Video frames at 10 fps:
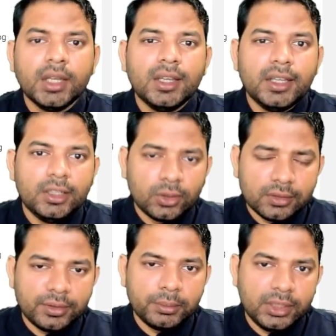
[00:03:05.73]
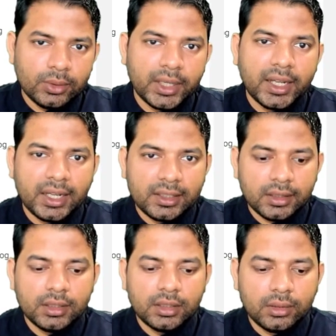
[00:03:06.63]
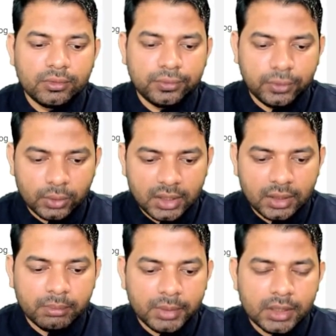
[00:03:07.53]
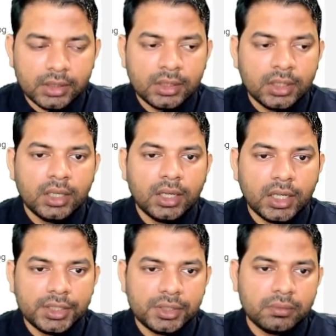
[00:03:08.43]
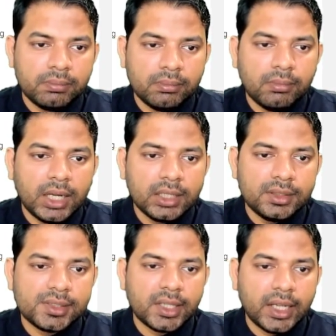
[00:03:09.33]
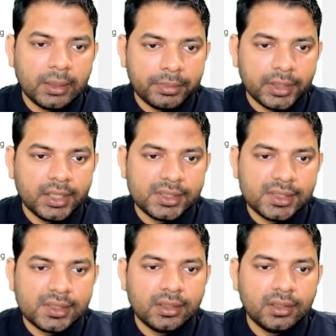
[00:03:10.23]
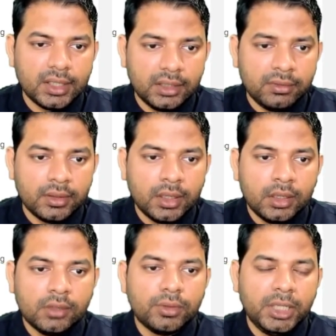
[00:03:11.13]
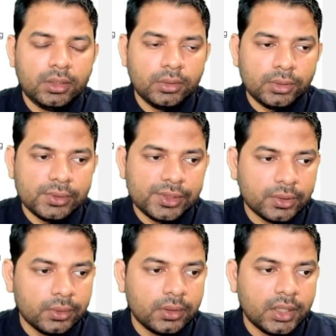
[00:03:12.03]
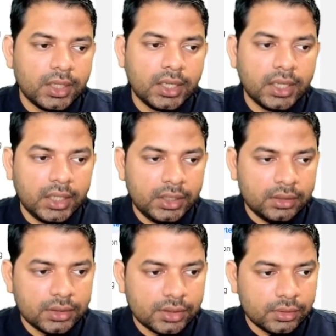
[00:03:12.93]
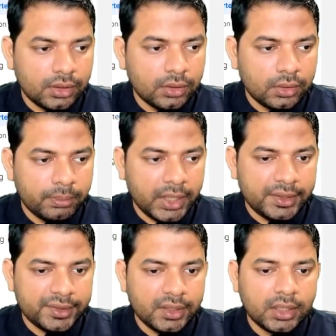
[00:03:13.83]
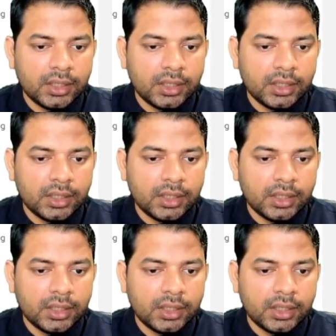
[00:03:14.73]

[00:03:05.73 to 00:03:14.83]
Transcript: In order for me to add a phone number, I should have marked this app as live. For me to do so, I should go to Basic,